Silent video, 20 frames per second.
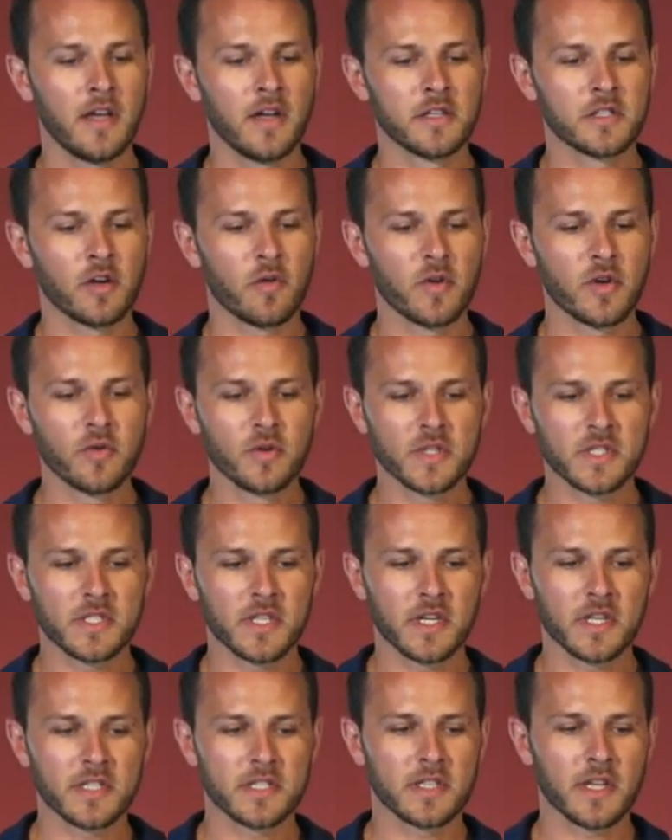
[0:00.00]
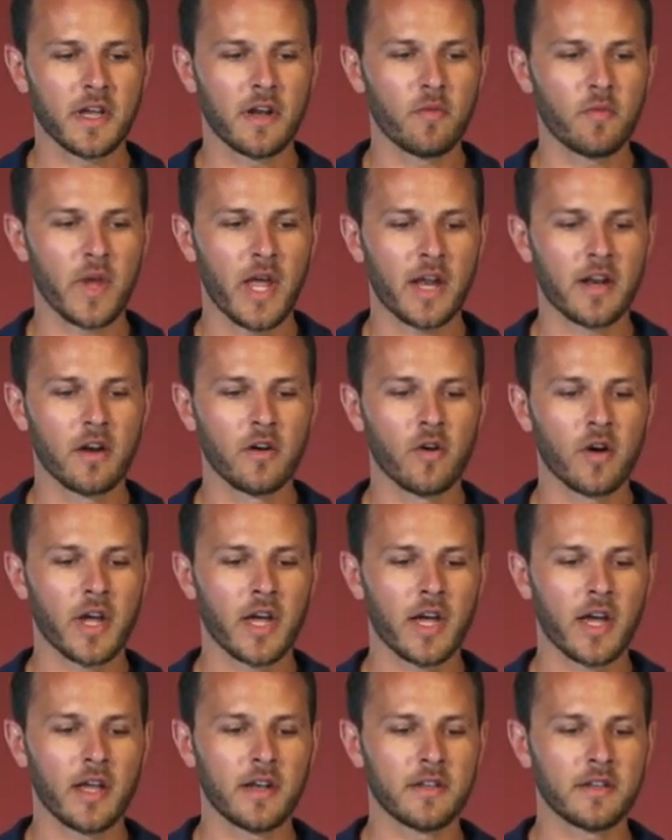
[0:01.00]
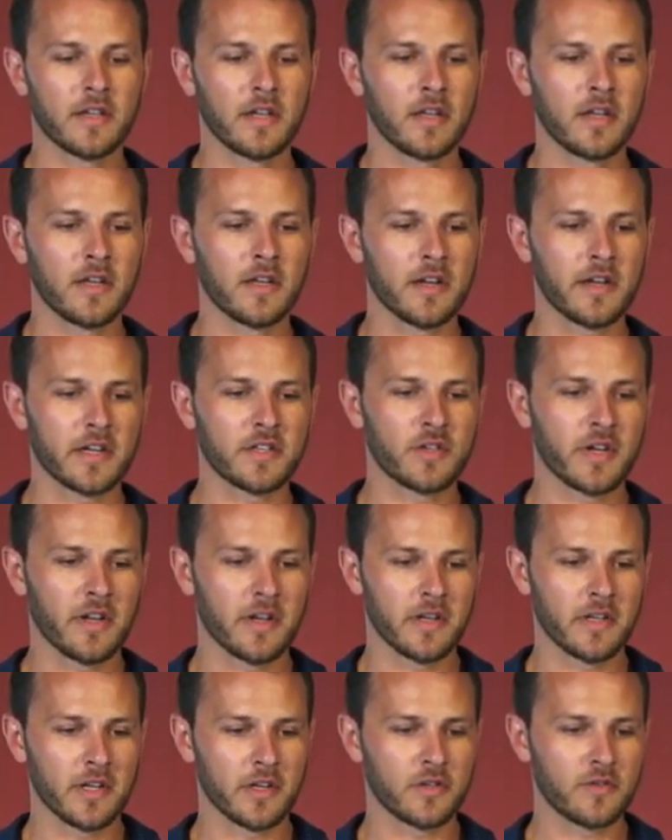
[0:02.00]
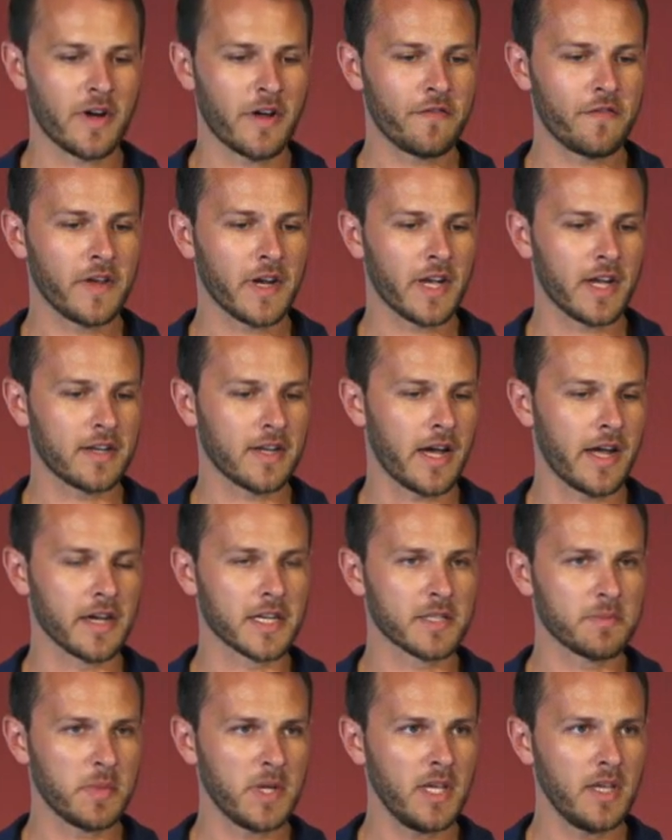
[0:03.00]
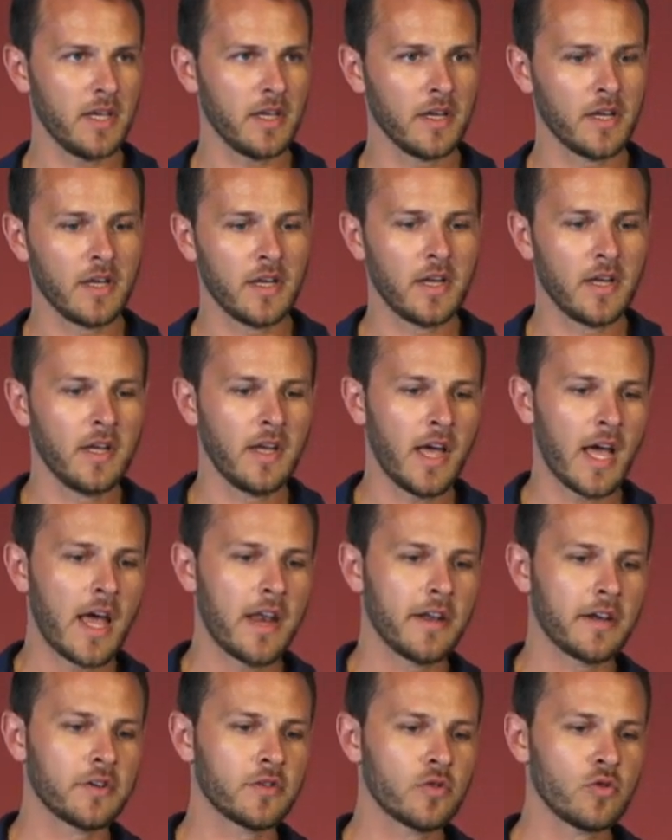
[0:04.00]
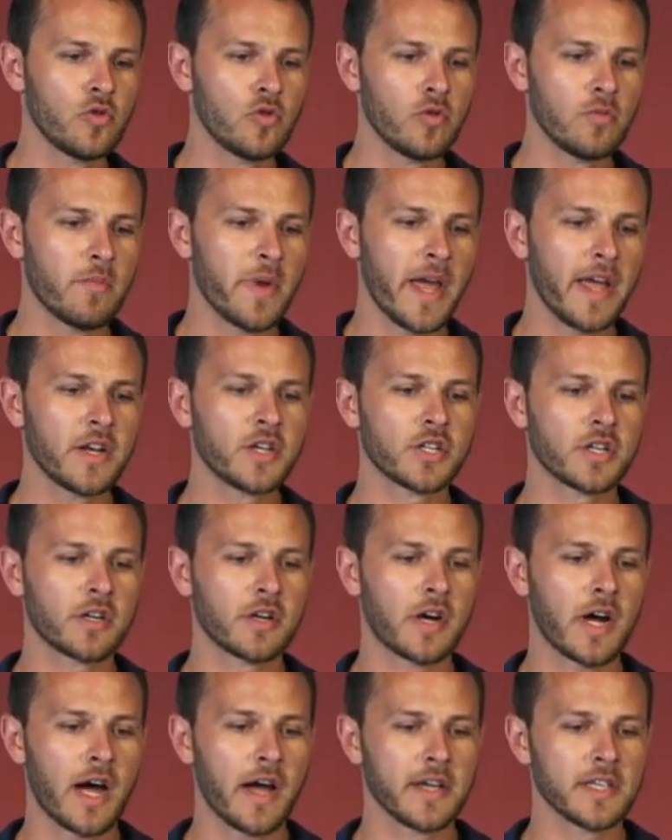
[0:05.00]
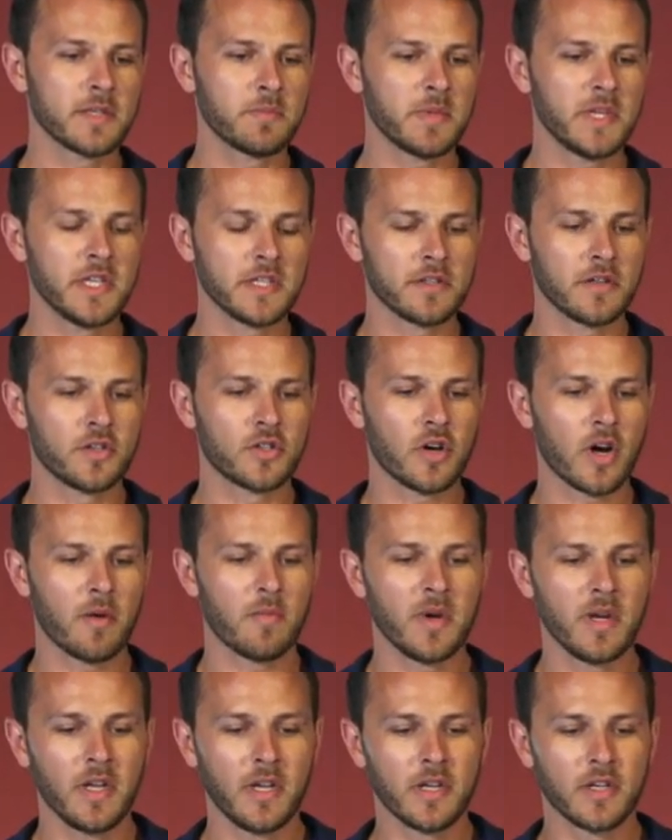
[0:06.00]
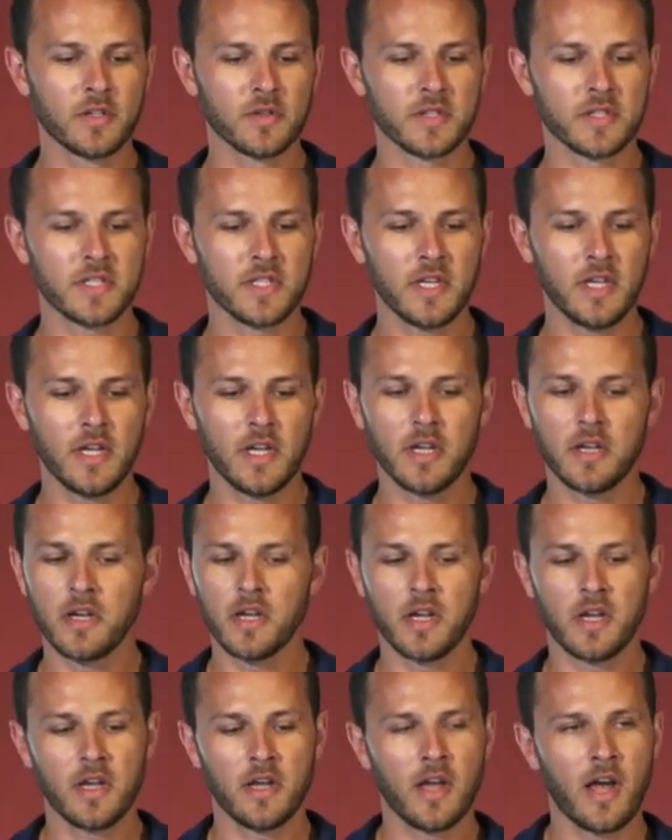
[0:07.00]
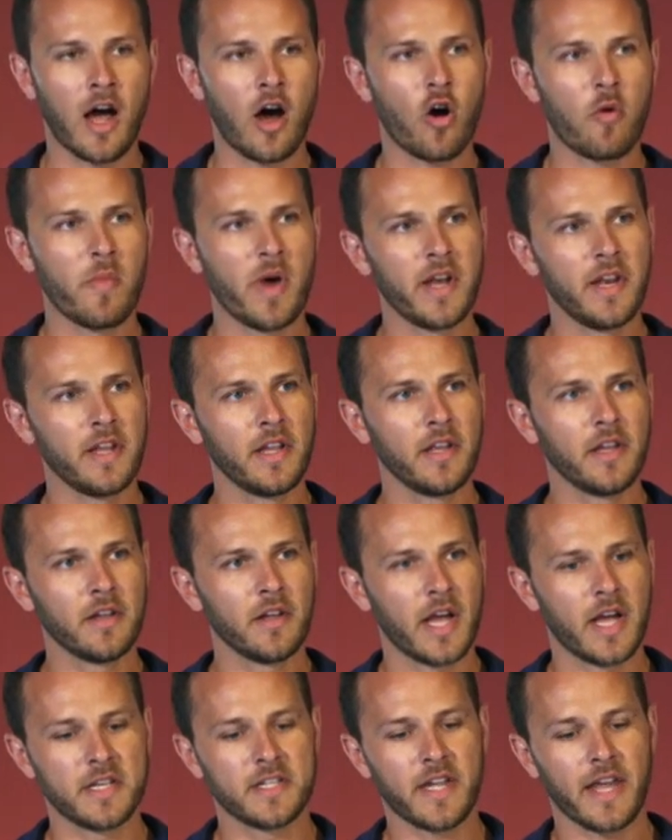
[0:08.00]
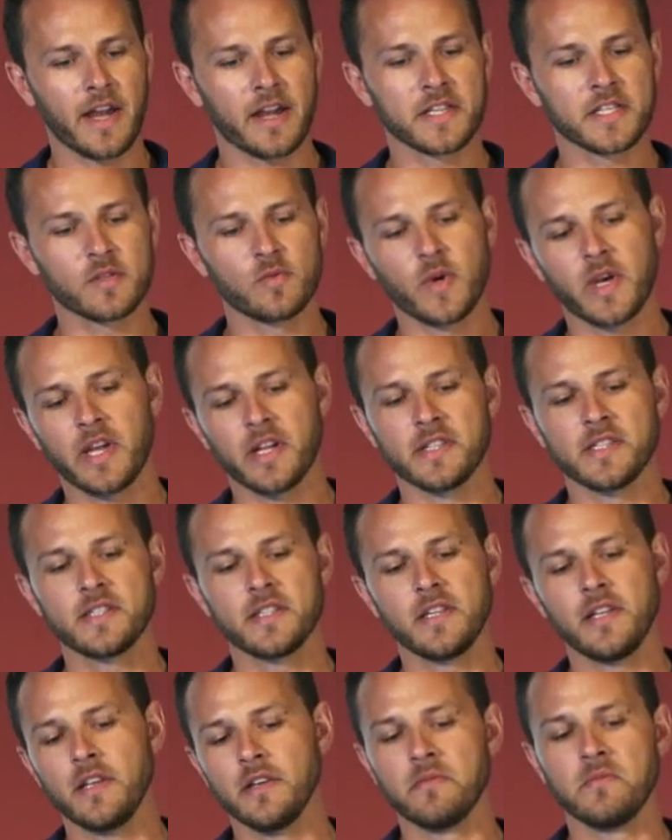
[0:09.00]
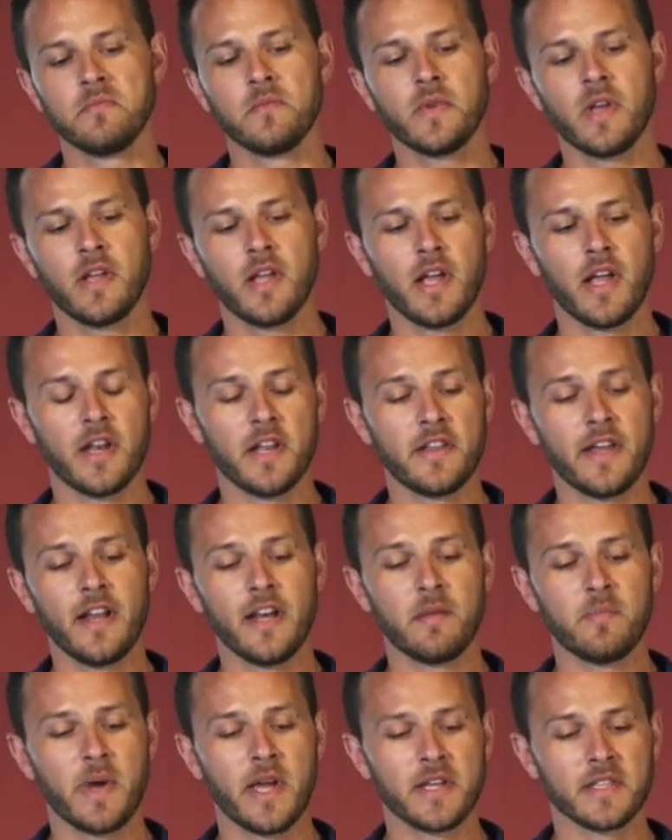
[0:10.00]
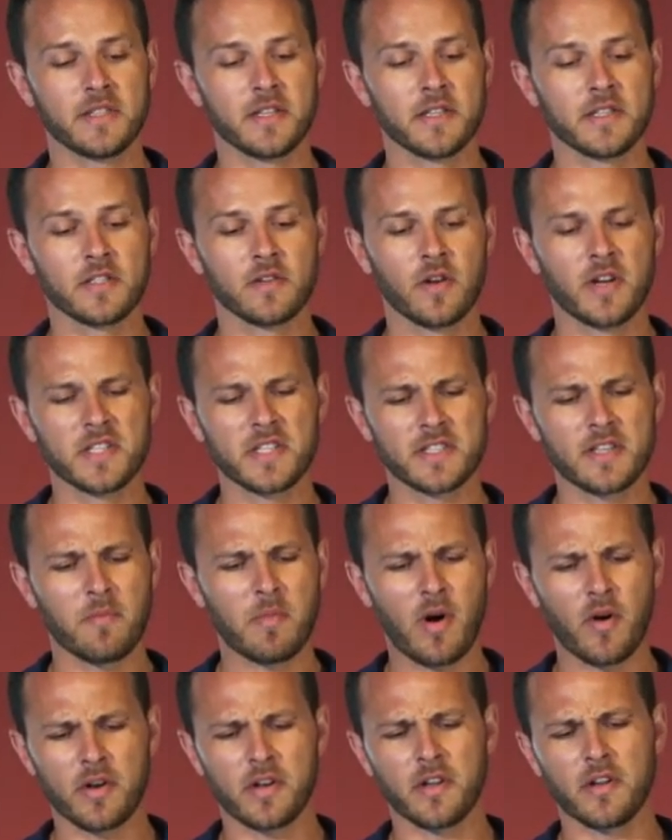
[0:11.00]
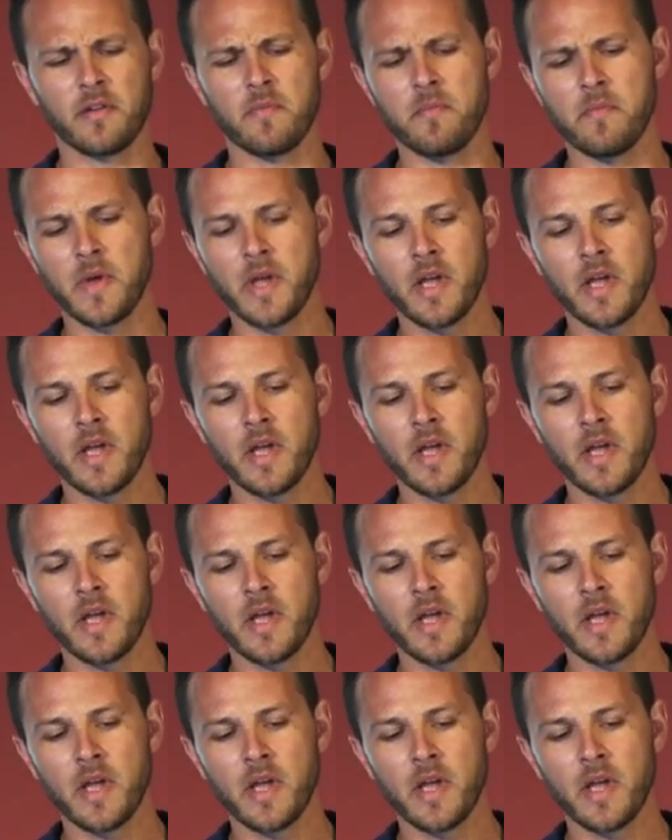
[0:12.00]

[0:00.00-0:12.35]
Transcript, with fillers: So we used this and we had a look at the, the traffic at the IXP and at two major ISPs in Germany to see how many attacks we can see on a daily basis. So this is about a um,